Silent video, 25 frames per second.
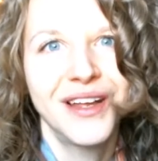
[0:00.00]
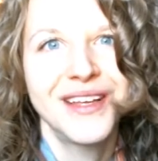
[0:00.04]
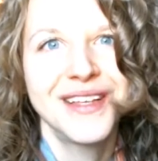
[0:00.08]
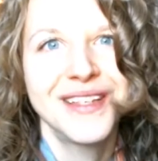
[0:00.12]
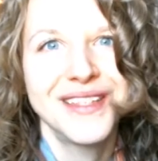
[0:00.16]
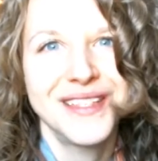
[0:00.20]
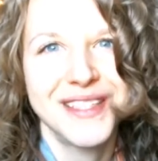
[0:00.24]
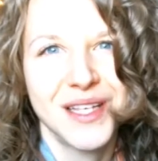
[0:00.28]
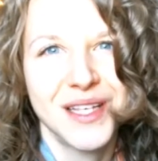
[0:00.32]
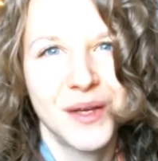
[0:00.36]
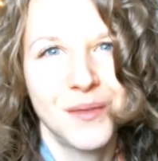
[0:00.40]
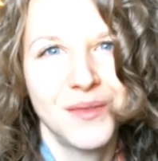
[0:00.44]

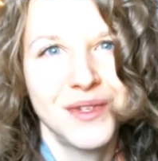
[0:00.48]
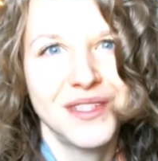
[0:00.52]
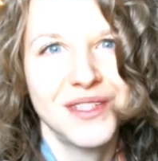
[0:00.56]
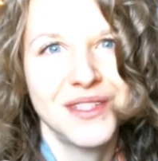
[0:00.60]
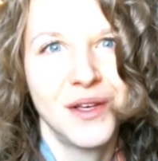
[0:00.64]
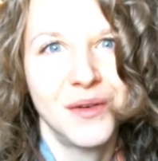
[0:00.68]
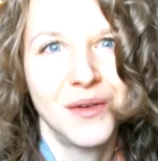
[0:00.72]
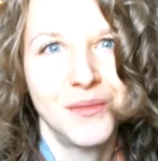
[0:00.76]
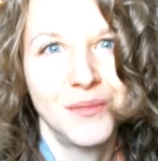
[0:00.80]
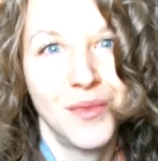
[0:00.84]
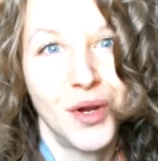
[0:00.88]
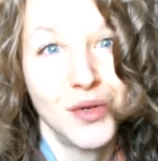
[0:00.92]
someone's
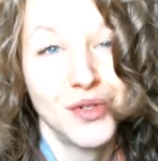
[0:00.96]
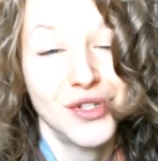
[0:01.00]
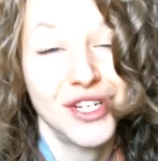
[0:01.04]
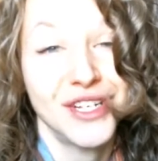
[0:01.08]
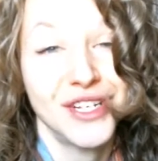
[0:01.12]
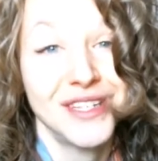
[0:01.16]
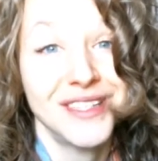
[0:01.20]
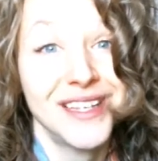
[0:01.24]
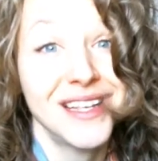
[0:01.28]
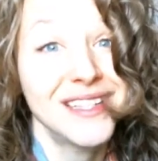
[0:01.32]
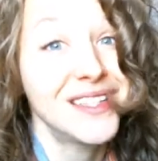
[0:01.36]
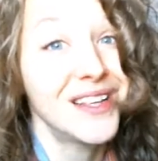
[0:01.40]

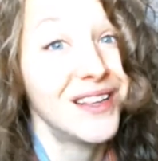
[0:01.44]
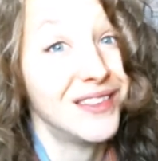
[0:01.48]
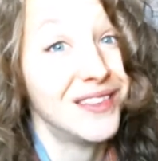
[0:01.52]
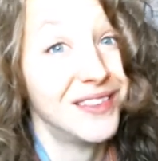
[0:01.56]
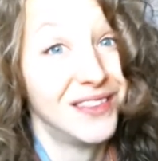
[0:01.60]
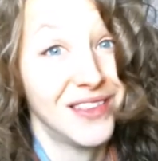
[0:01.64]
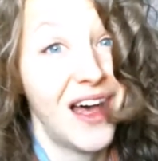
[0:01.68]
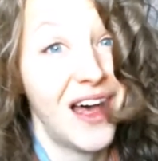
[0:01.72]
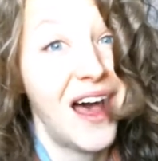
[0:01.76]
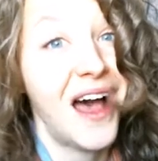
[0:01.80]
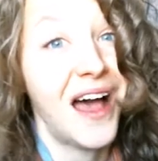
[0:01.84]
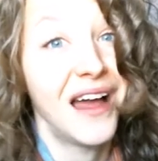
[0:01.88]
emotions. That's a
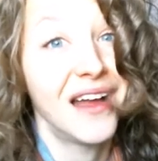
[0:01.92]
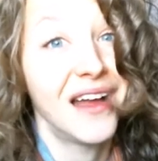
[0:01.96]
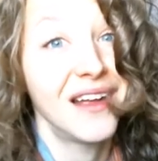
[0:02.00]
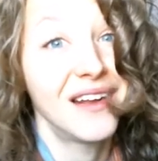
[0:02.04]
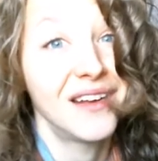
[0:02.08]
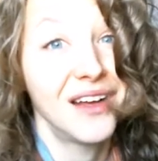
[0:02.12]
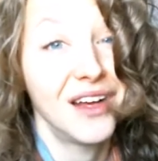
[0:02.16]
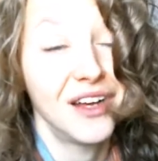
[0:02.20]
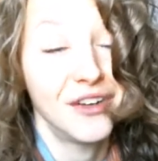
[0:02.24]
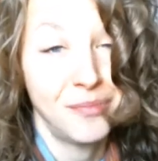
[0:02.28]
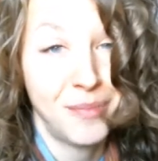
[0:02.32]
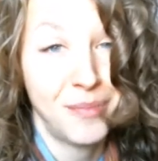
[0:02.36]
lot
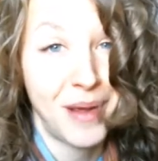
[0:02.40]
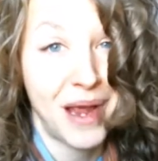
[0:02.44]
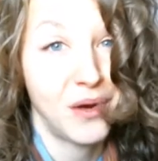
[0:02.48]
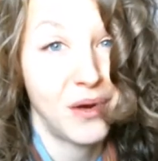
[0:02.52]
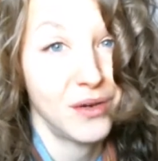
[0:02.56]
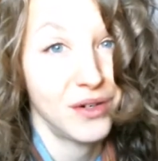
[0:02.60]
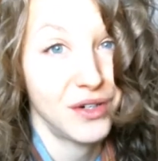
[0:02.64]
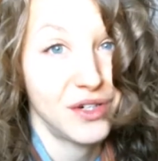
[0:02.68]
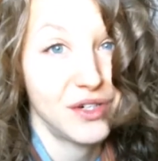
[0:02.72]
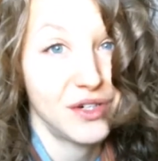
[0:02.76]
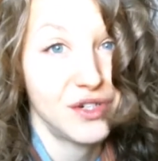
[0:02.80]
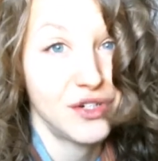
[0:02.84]
of
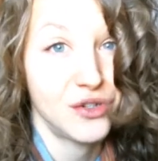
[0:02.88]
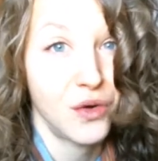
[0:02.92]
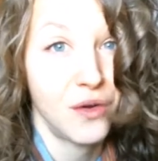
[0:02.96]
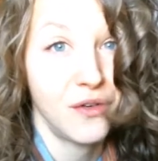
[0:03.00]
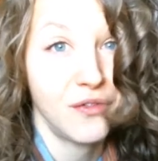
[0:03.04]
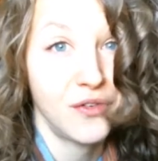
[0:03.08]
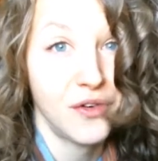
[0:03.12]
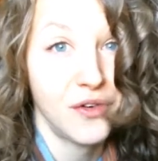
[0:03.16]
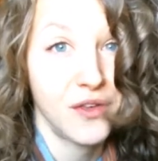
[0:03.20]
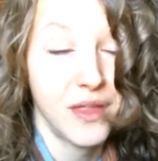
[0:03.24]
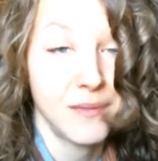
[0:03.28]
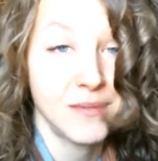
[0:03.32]
power and control
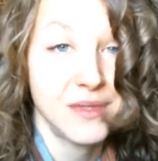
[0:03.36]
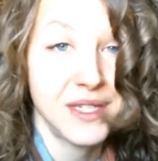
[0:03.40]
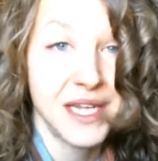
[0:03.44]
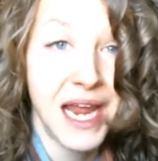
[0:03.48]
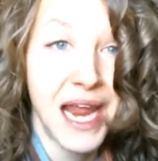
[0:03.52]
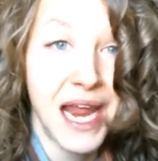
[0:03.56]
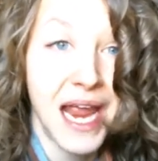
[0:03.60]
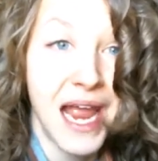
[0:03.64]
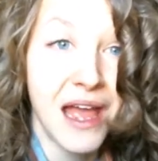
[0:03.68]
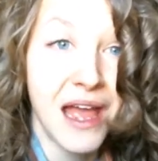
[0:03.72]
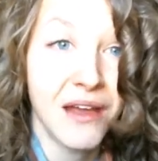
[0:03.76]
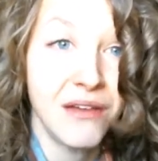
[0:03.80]
for them to
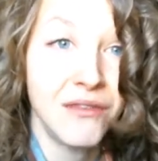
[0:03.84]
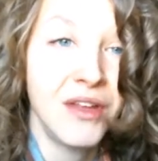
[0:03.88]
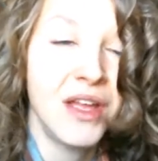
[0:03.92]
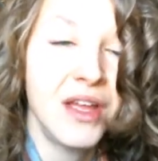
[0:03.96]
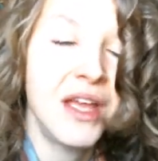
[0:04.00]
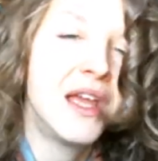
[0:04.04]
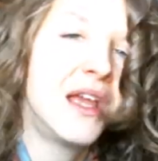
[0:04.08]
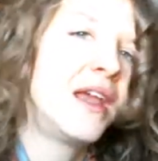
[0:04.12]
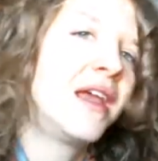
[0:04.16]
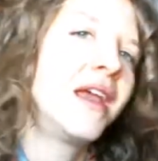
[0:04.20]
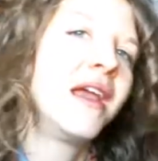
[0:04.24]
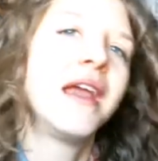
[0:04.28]
have.
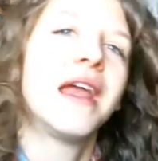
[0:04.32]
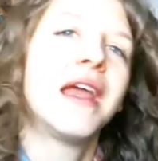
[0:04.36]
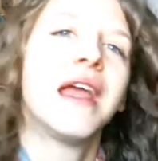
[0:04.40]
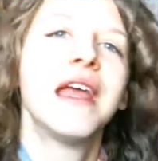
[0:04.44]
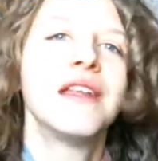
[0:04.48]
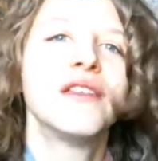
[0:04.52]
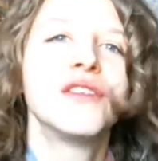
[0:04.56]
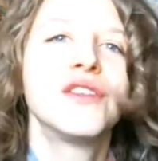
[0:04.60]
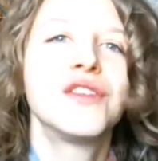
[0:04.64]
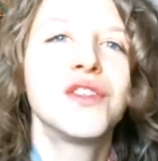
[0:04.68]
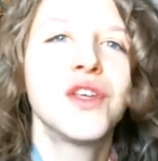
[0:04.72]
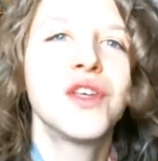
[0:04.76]

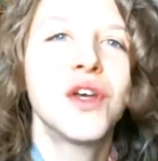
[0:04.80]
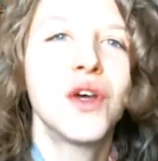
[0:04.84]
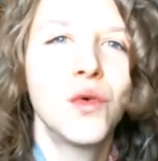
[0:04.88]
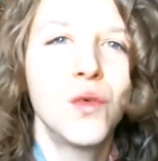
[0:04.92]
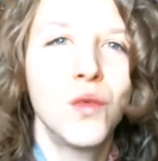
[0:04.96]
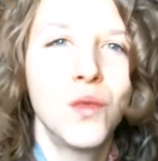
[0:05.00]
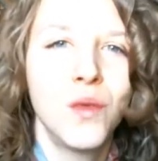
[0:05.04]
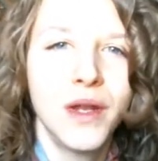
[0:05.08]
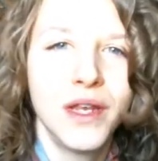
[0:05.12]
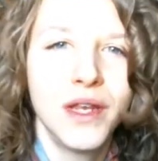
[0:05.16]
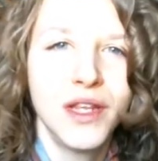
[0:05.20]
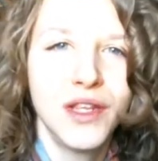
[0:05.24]
And
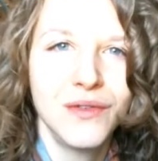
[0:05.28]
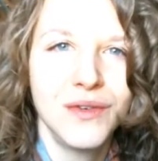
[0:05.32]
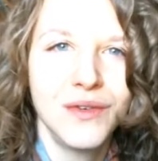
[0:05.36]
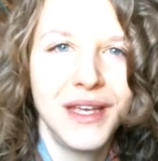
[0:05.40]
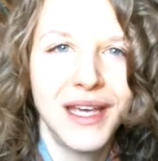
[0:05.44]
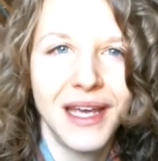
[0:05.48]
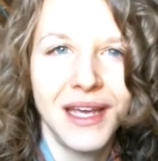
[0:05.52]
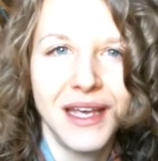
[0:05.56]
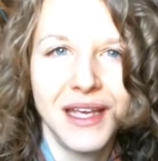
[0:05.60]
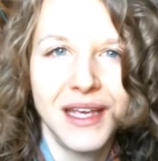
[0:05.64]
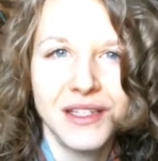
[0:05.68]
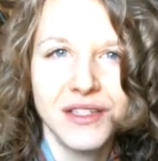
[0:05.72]
so when you
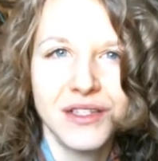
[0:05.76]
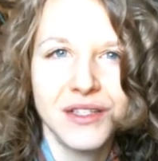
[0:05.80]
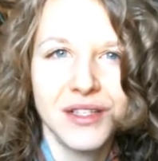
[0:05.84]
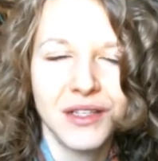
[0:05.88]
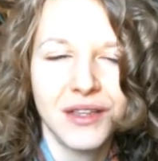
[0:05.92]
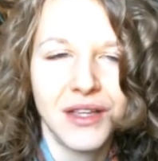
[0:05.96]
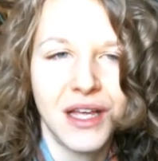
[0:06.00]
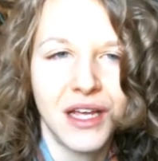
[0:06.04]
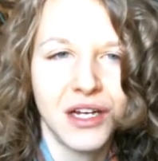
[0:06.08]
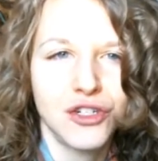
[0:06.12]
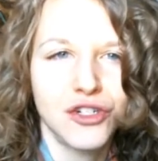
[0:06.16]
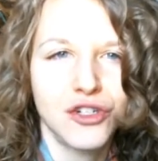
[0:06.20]
get
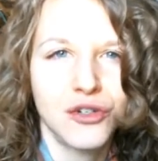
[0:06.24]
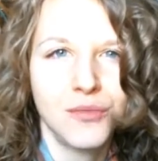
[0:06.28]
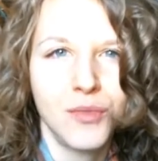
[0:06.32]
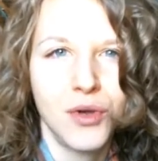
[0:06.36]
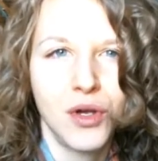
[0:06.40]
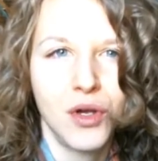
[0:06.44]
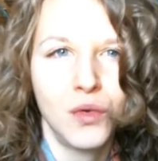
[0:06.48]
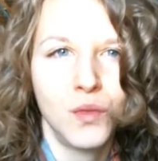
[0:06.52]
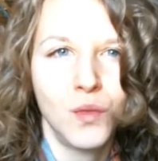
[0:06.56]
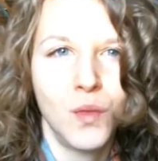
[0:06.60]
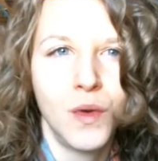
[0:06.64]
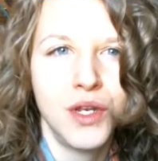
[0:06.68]
into lecture
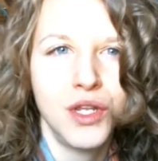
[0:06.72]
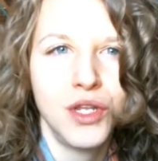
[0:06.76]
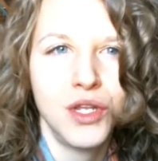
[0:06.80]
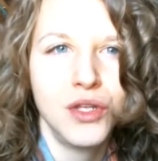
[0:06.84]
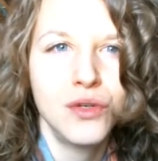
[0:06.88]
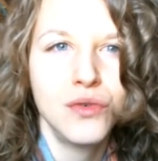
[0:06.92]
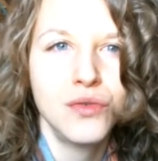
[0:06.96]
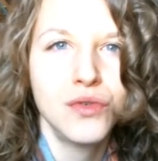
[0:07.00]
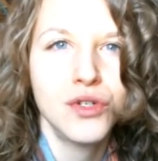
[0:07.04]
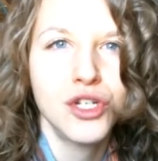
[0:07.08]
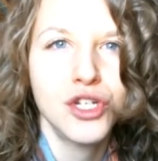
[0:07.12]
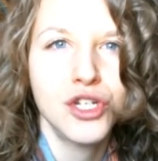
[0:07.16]
mode, when
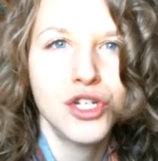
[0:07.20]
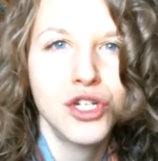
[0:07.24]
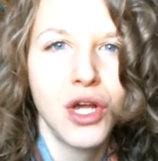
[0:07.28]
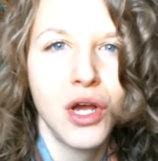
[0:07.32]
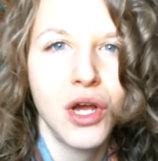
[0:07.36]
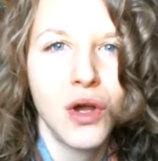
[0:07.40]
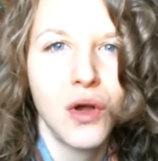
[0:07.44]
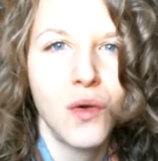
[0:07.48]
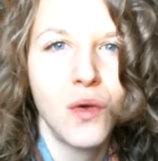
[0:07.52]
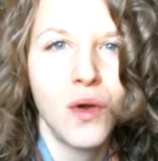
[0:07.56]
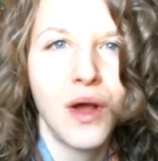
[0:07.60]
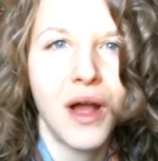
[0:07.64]
you
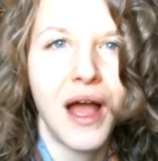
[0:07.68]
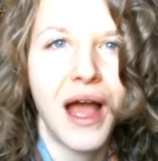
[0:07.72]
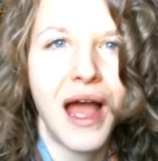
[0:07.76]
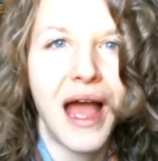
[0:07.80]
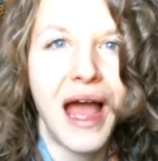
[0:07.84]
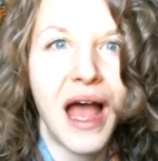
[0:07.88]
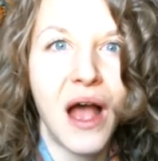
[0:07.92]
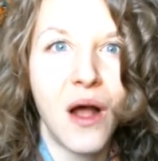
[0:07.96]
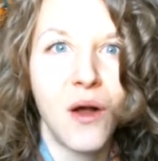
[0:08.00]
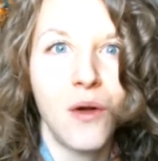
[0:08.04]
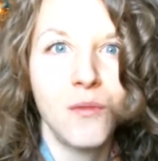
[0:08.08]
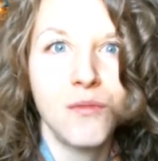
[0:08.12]
show
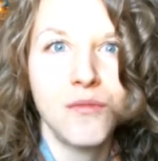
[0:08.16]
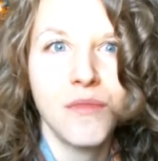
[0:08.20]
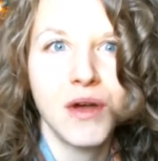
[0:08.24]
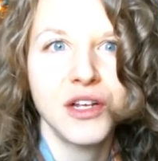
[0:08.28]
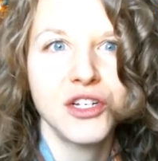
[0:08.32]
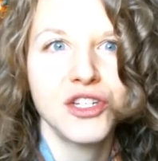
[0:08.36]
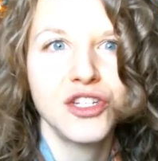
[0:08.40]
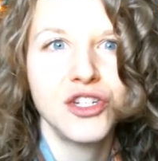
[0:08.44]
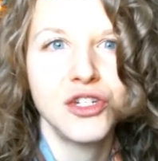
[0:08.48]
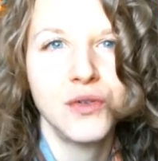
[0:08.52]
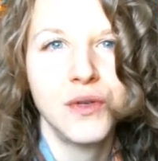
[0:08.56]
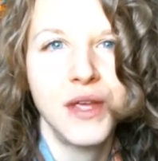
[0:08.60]
how
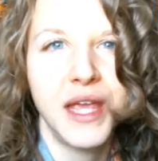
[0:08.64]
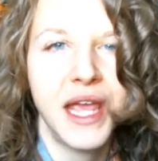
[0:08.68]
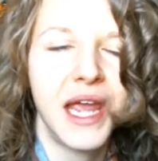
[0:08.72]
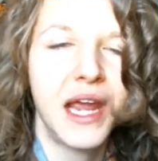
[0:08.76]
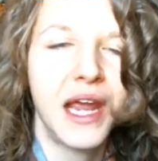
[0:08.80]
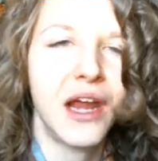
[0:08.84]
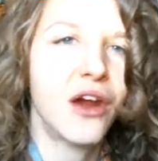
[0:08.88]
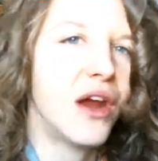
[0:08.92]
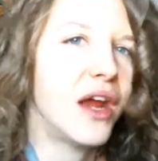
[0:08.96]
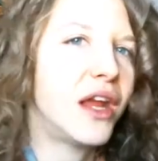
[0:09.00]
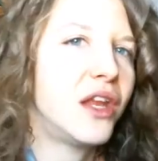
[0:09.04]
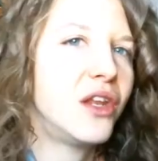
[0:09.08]
much you
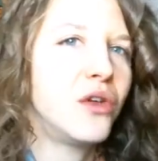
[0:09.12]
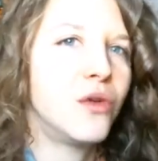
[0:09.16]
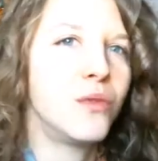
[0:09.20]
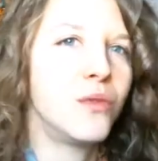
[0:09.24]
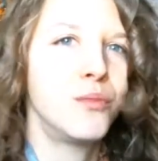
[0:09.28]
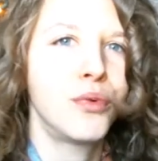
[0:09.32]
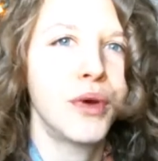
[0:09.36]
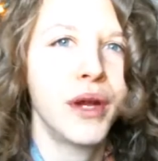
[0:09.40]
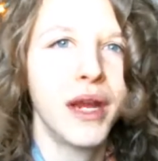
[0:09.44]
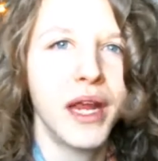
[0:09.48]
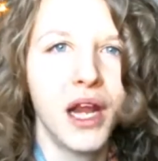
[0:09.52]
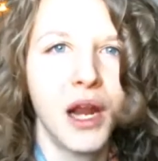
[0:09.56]
care and you
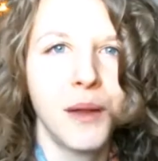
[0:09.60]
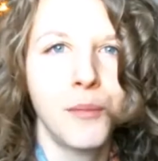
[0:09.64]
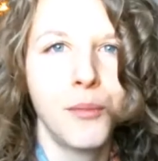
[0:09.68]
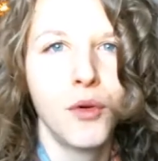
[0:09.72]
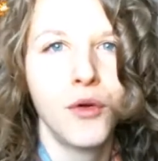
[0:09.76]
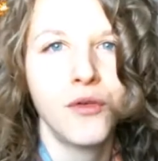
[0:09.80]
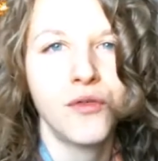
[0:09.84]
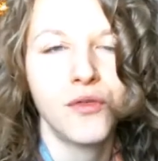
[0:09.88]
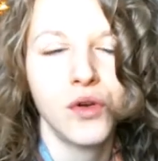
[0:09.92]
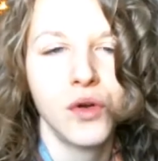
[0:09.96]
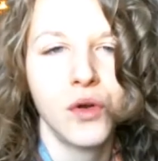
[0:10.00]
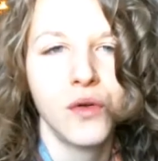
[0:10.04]
bring it up
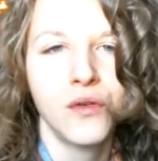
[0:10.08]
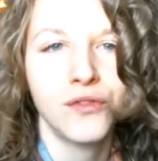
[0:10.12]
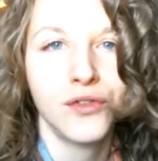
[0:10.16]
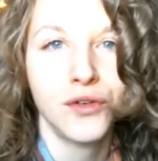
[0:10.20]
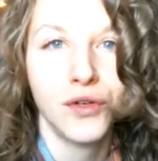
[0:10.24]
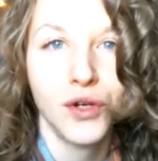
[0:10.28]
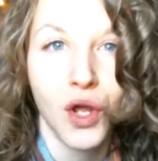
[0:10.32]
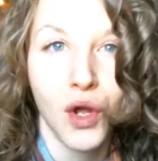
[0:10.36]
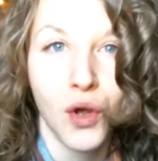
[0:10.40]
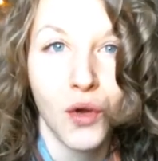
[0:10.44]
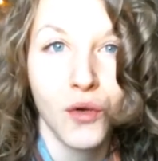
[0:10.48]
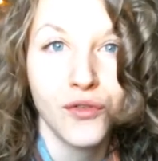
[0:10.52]
over and over
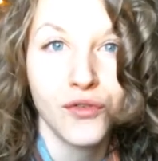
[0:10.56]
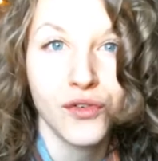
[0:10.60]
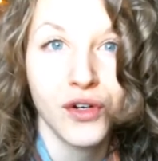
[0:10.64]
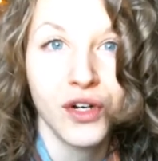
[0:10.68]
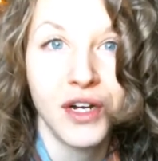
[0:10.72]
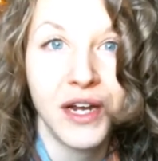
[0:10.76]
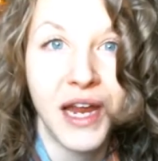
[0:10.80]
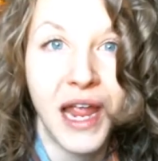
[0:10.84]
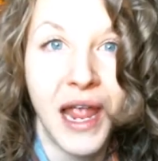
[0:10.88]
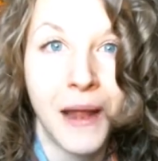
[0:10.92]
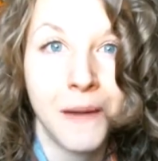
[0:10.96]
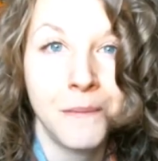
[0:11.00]
and over
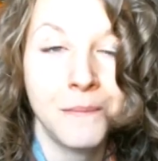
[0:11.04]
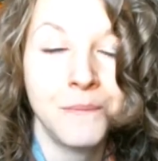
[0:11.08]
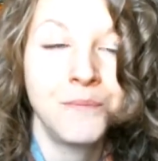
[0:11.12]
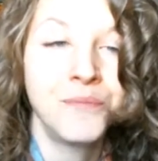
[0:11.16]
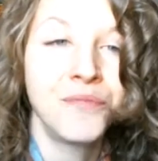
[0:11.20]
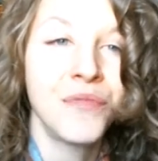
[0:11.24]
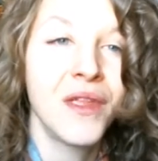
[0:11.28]
again,